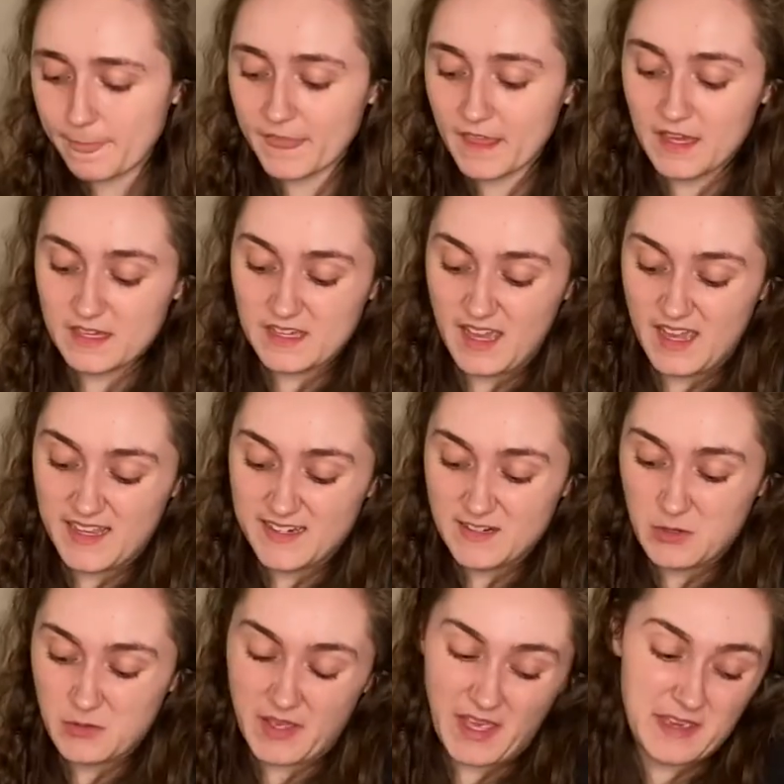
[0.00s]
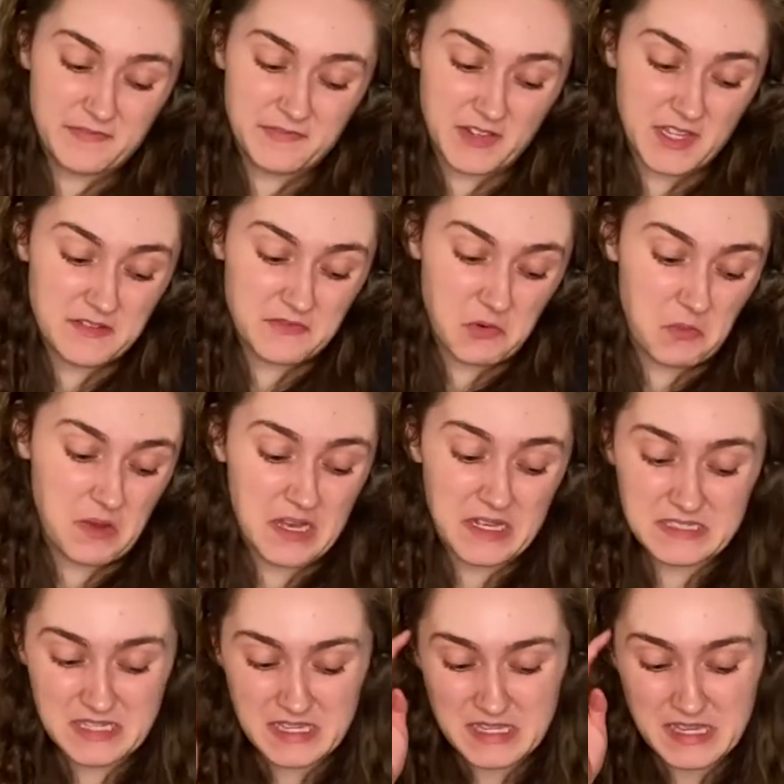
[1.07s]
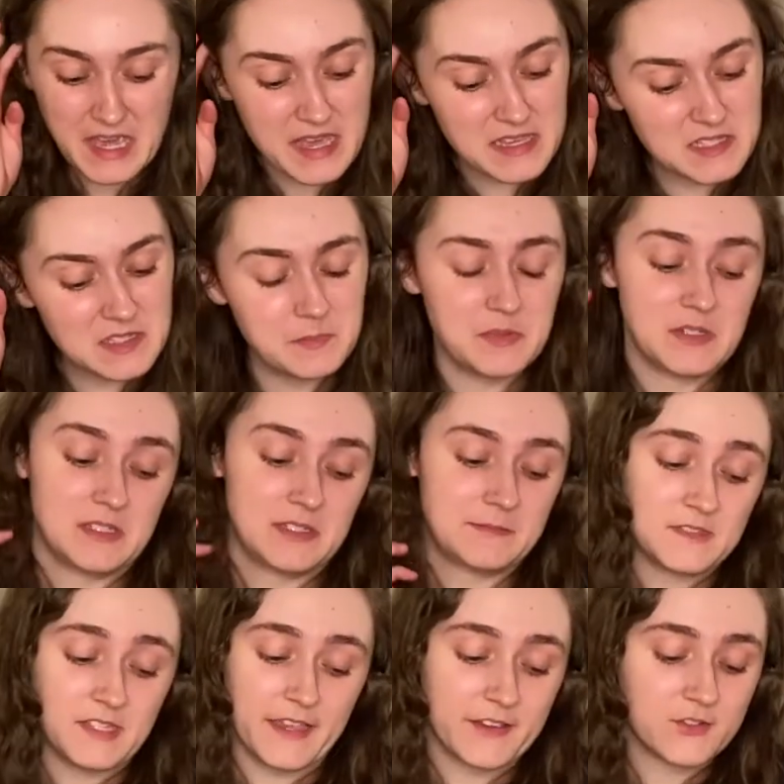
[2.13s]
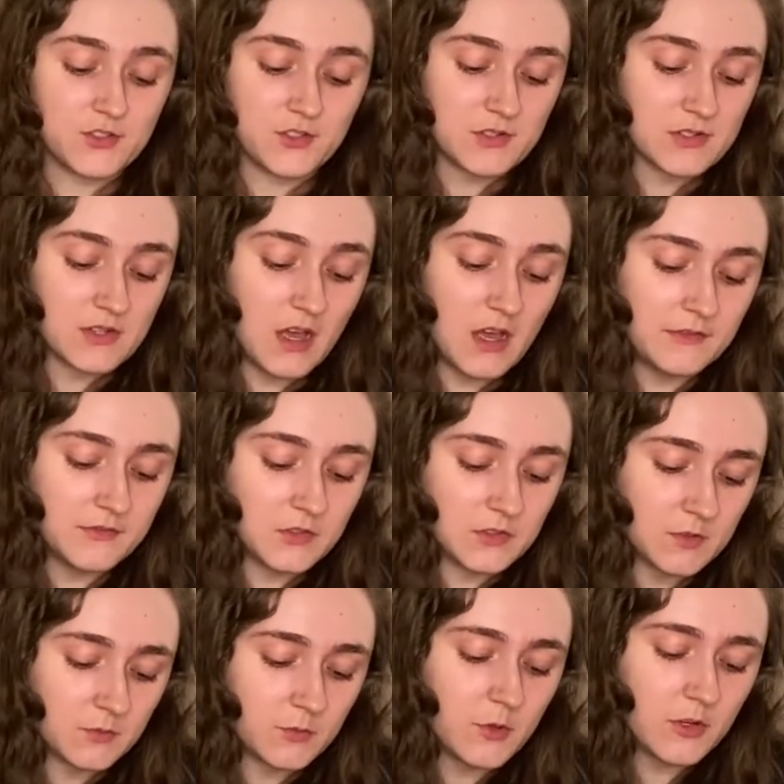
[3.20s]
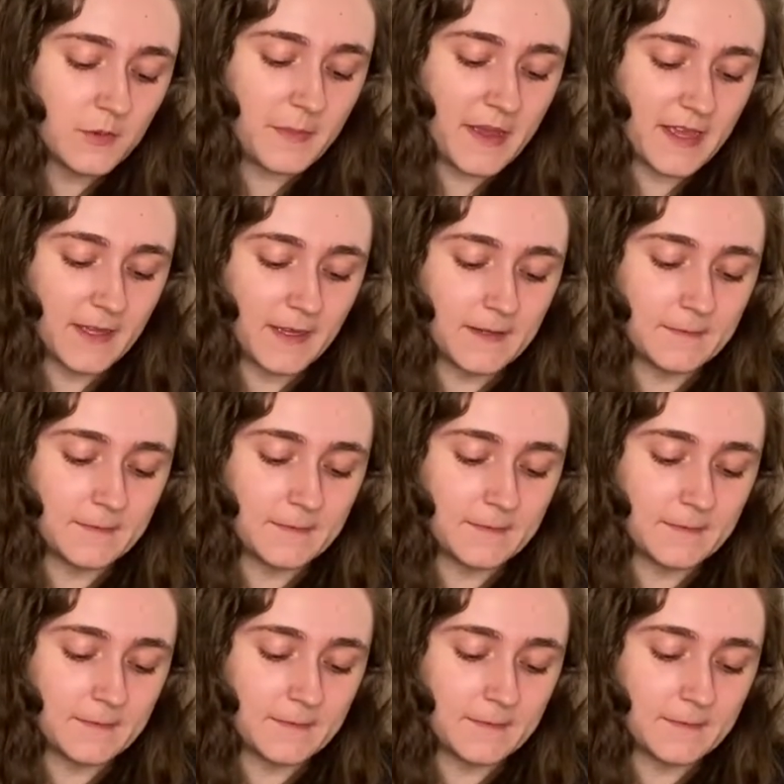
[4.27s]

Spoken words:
Again, okay, flavor-wise, I guess, but texture is awful. Rutabaga.